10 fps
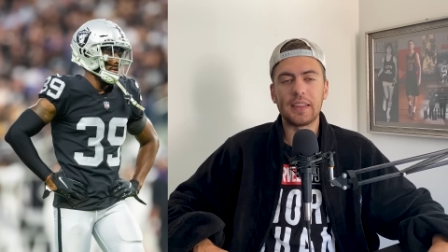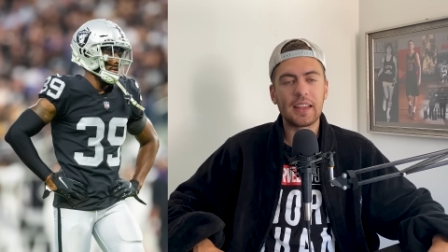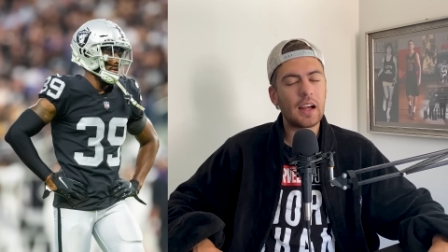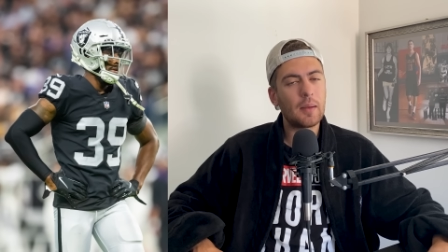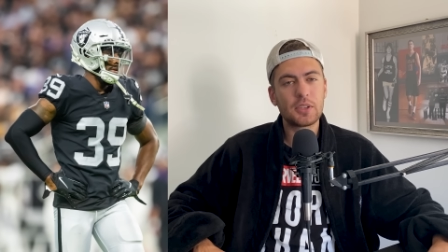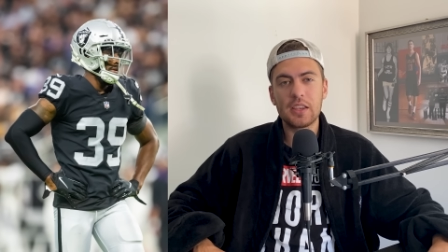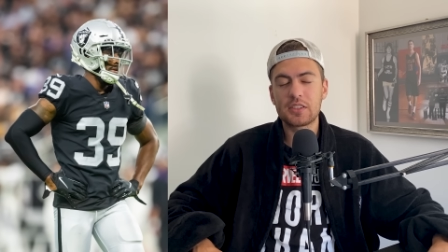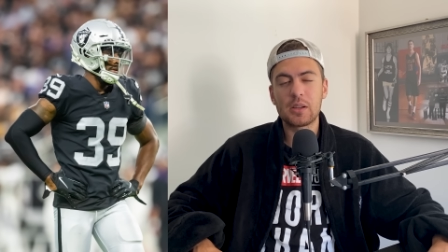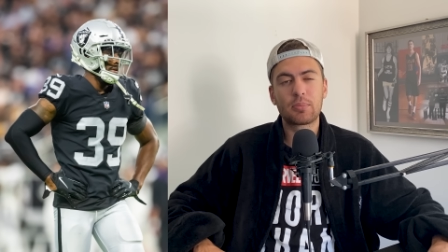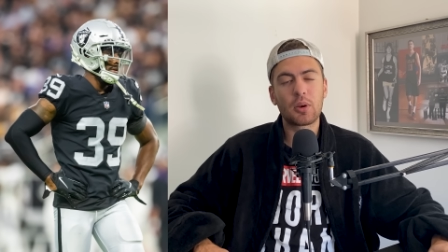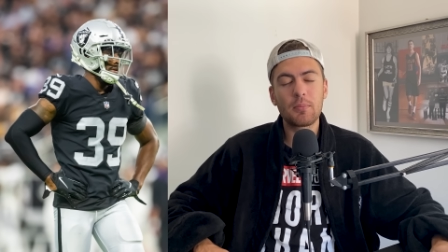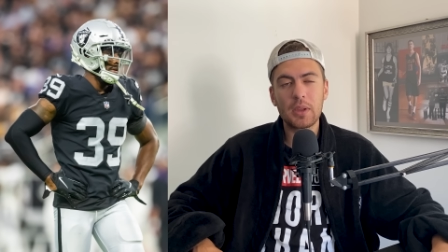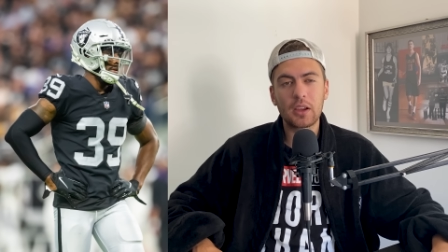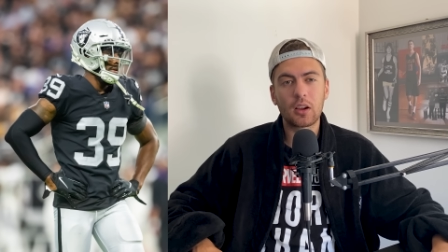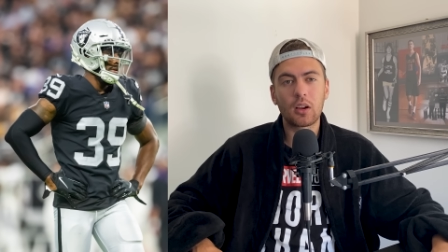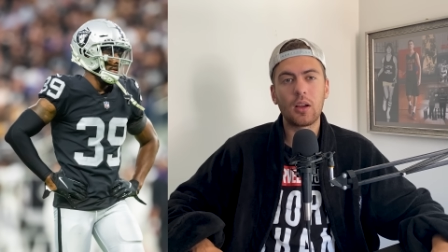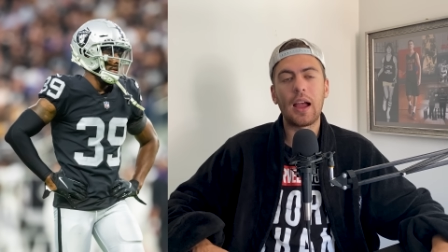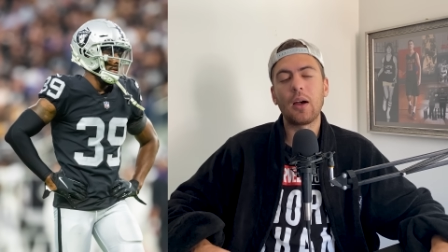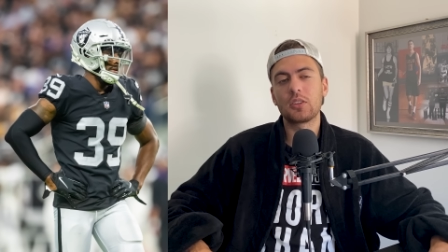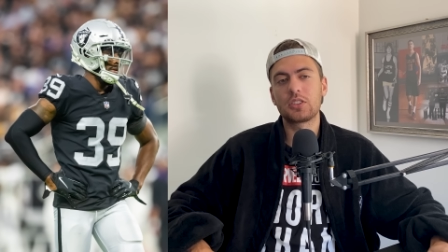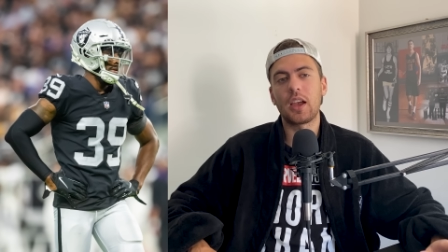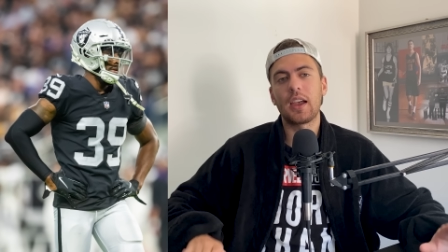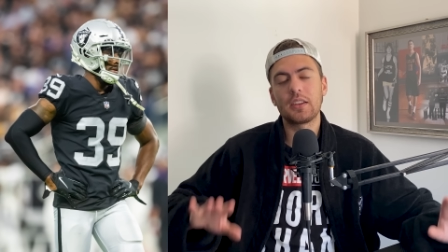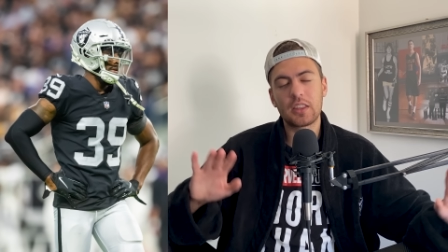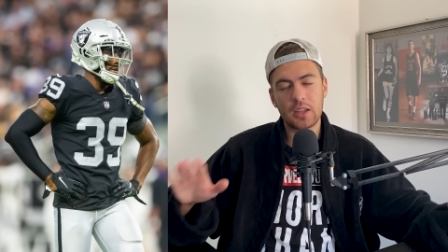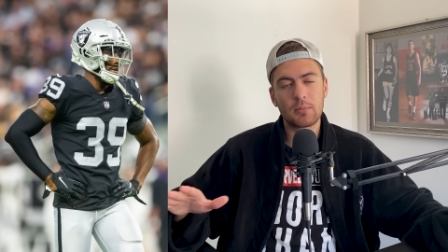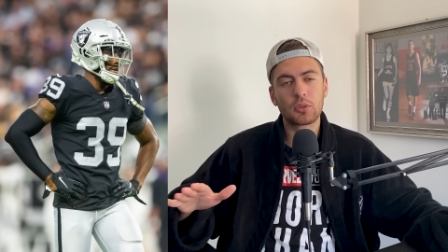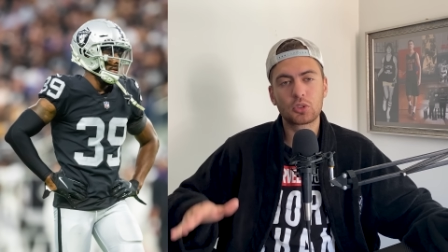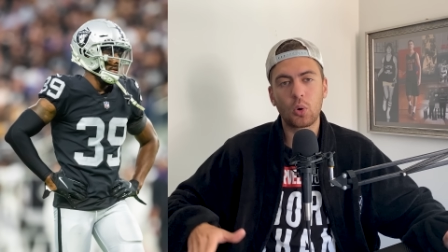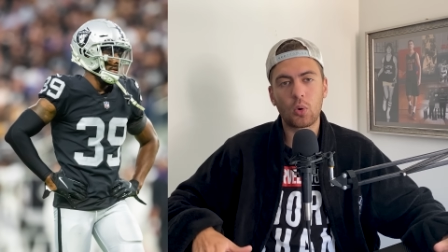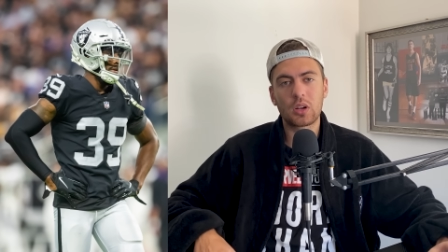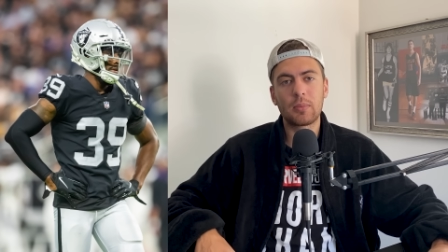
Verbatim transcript: Nate Hobbs isn't a premier outside the numbers corner,